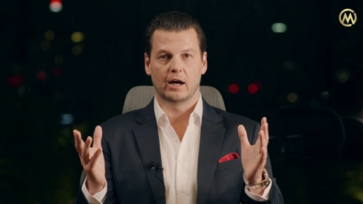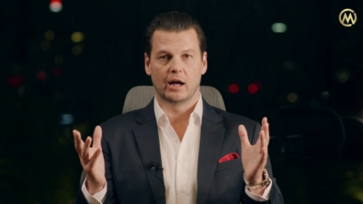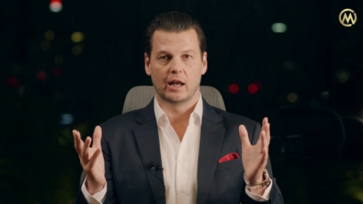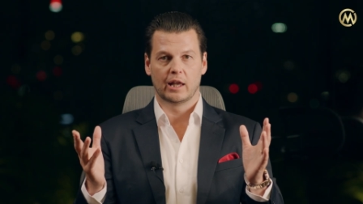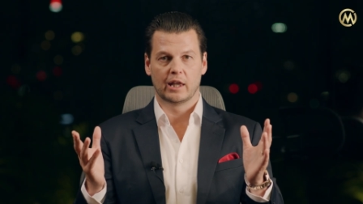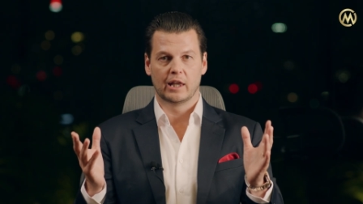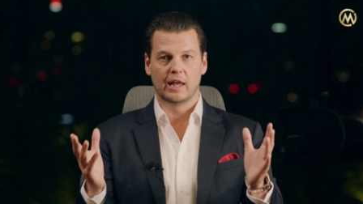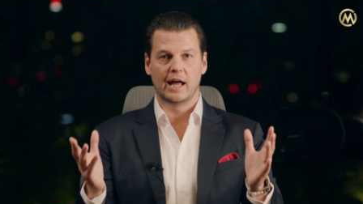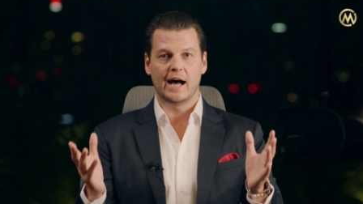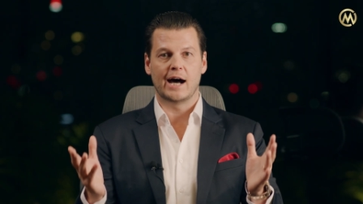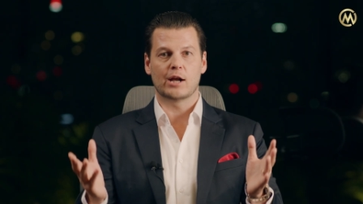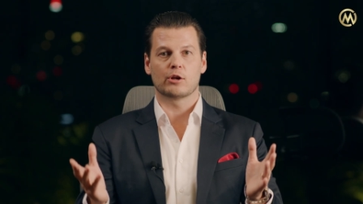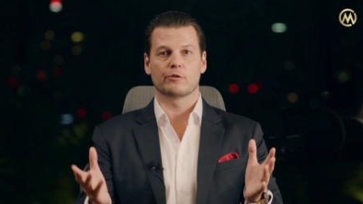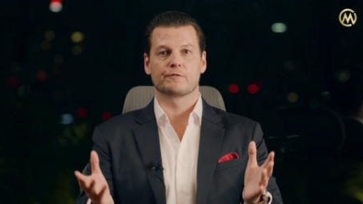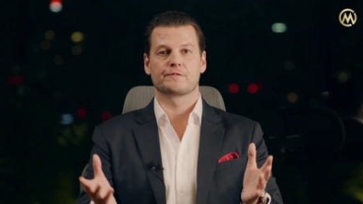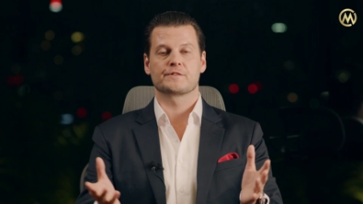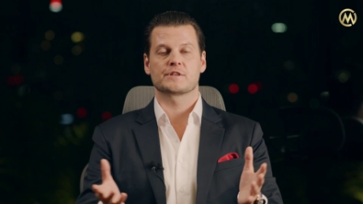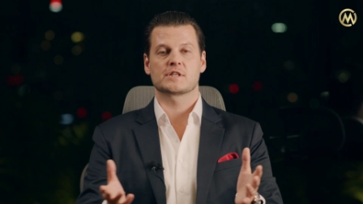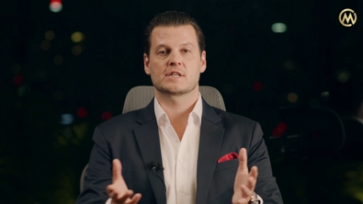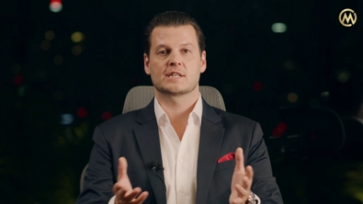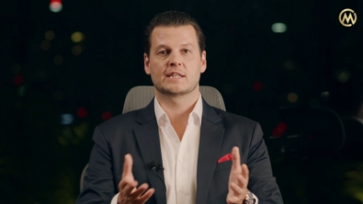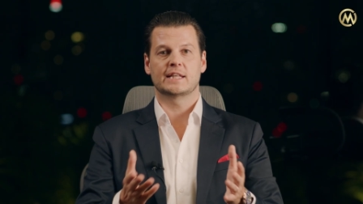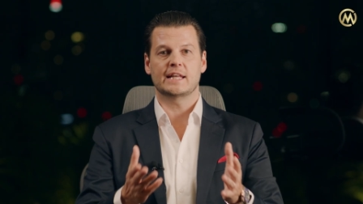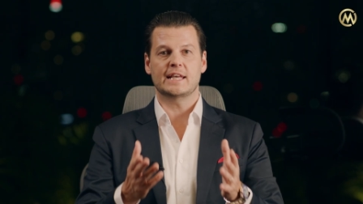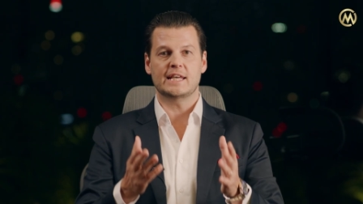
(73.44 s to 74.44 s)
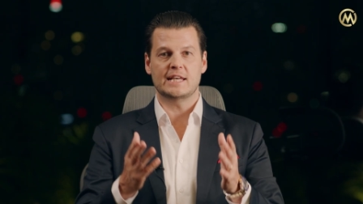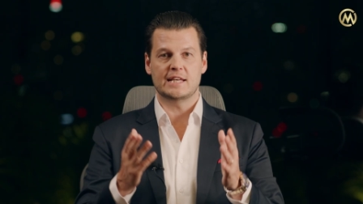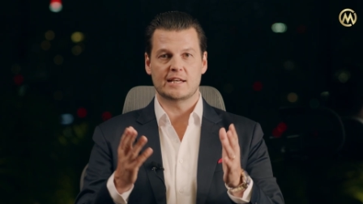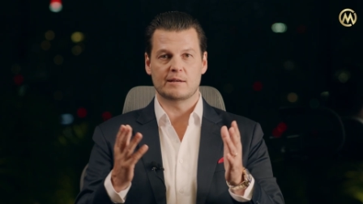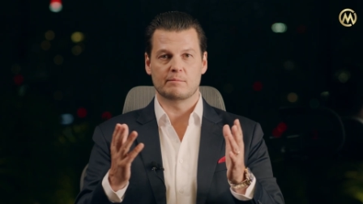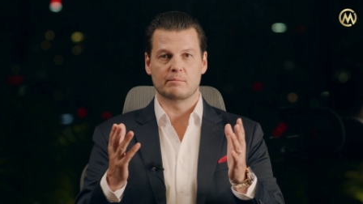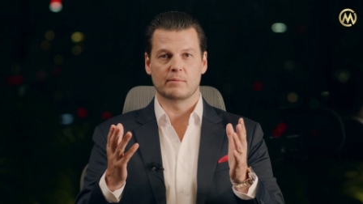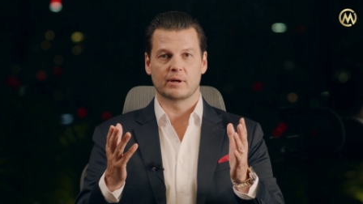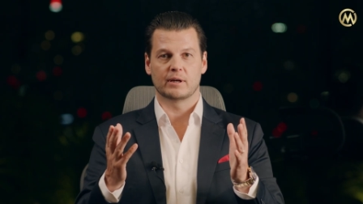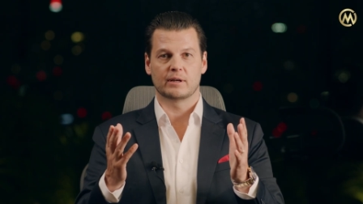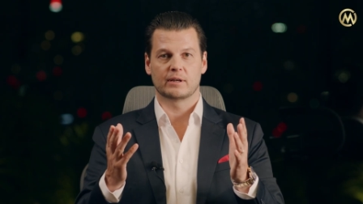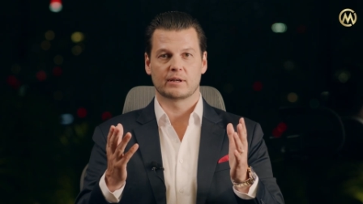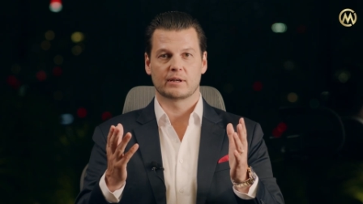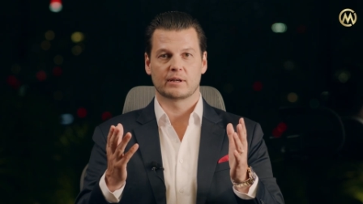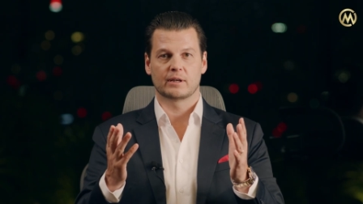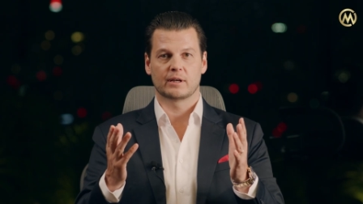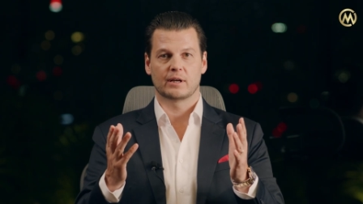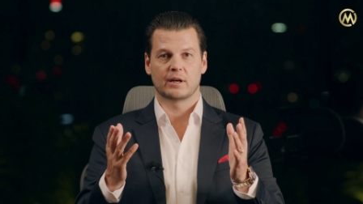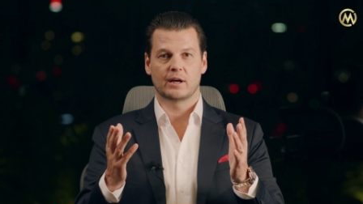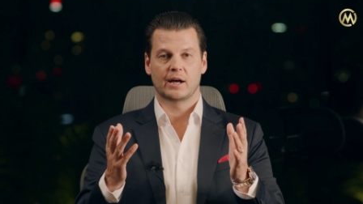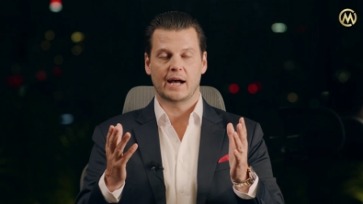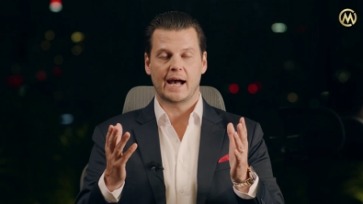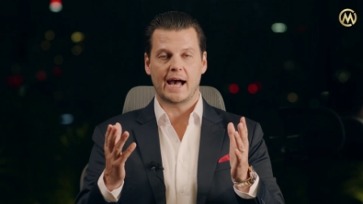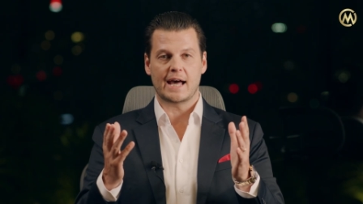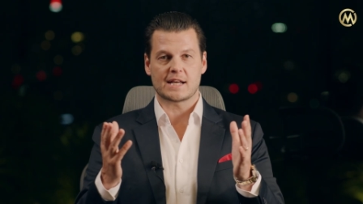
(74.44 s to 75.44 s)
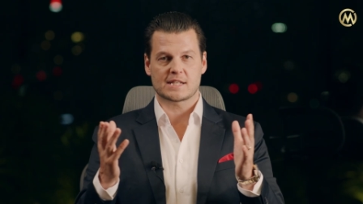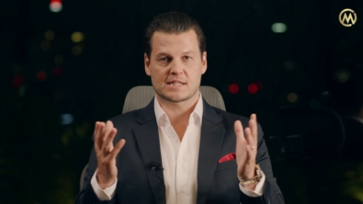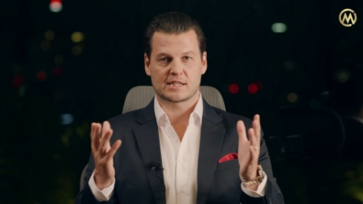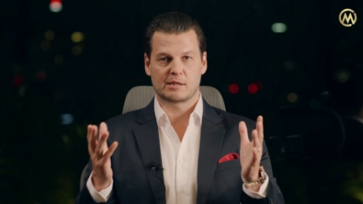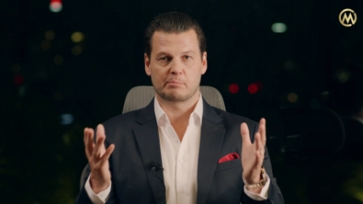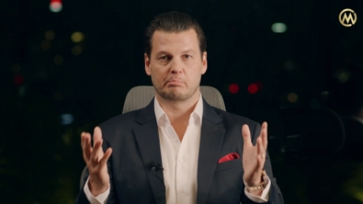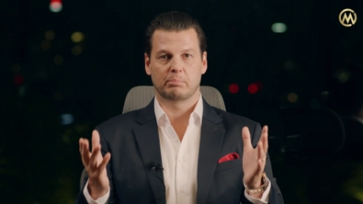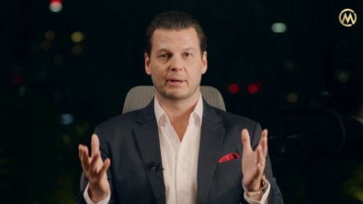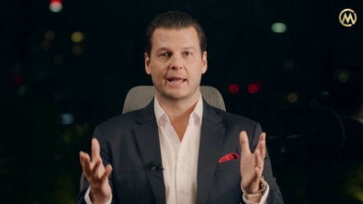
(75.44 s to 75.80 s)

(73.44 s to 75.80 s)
a lot of steam as the